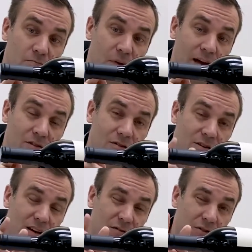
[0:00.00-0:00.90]
and
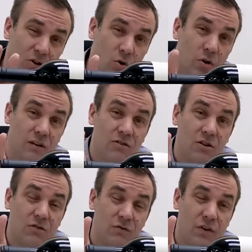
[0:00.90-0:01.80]
if the cork is
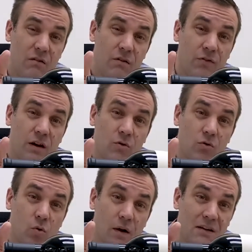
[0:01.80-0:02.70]
not in very, very
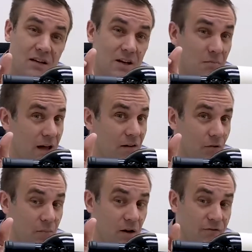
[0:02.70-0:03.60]
good quality, you may have a
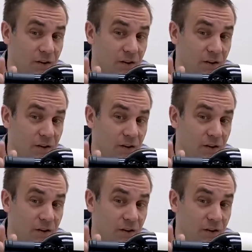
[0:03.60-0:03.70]
bit of